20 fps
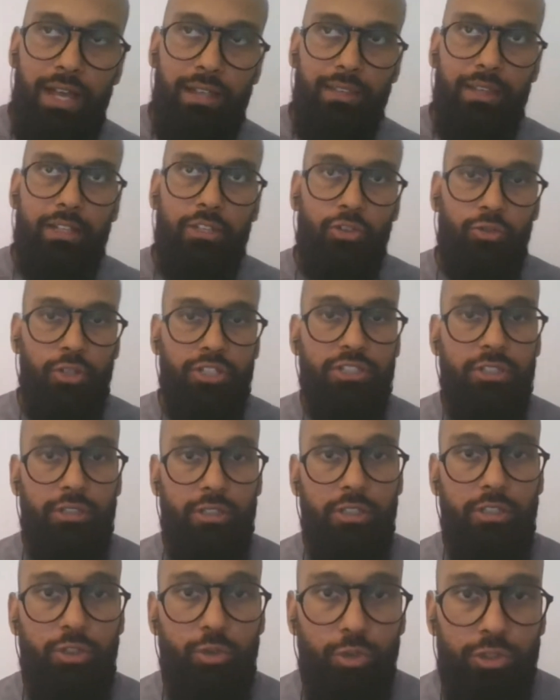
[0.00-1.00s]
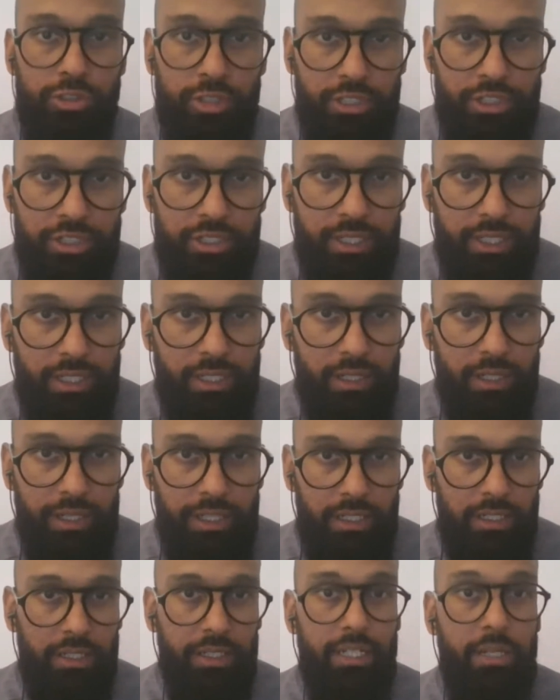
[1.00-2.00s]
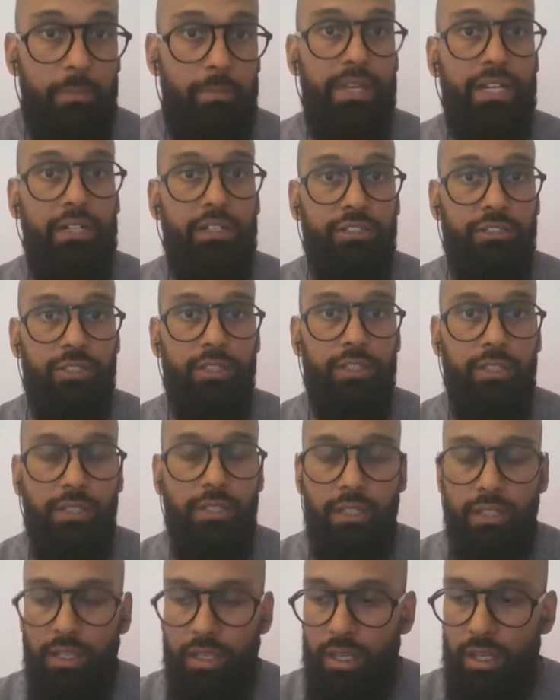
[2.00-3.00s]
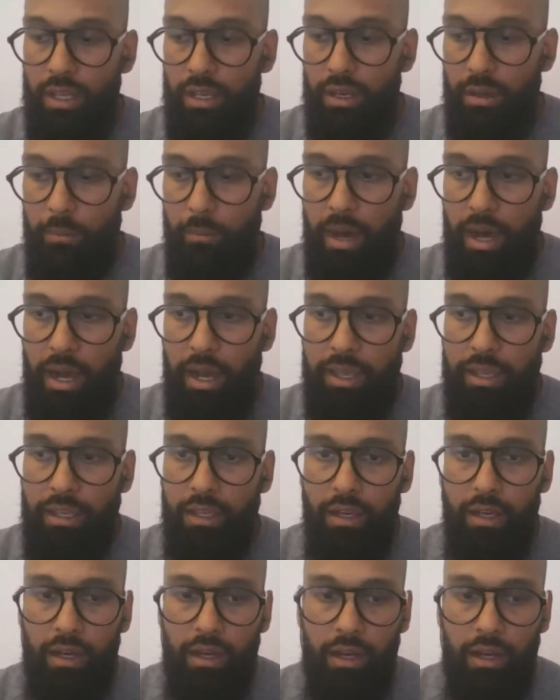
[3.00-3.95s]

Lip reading: electricity usage in a bigger city by